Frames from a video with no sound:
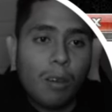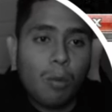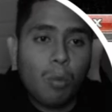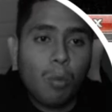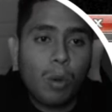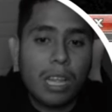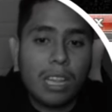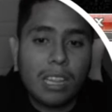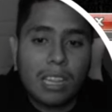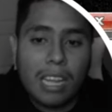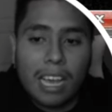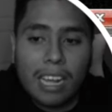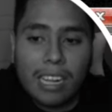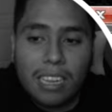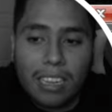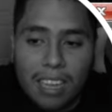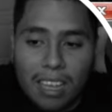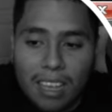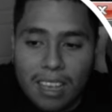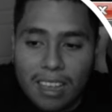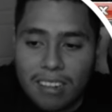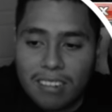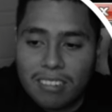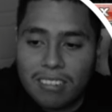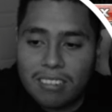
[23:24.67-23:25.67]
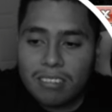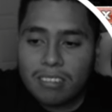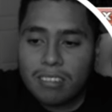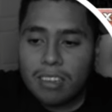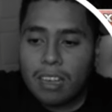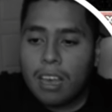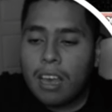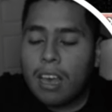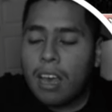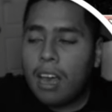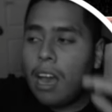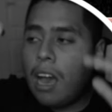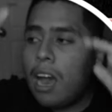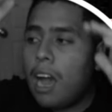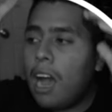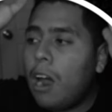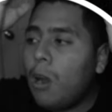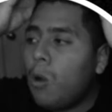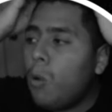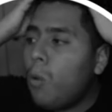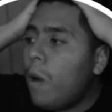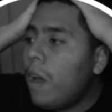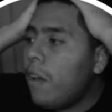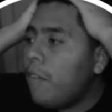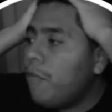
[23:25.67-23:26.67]
went like this. How
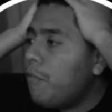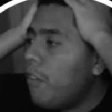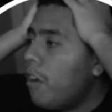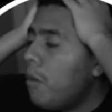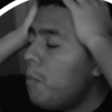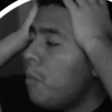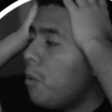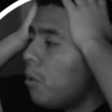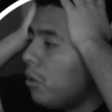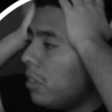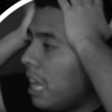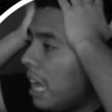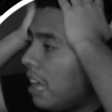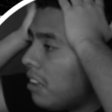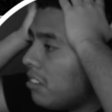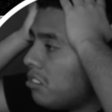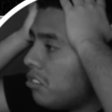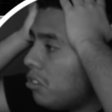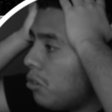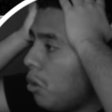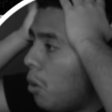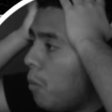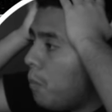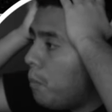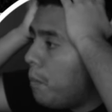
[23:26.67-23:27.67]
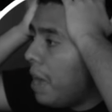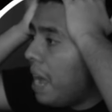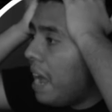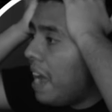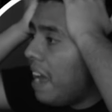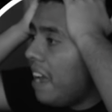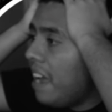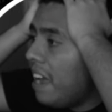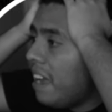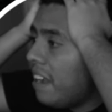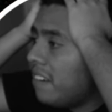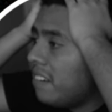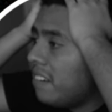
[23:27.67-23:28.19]
do I fumble that so bad?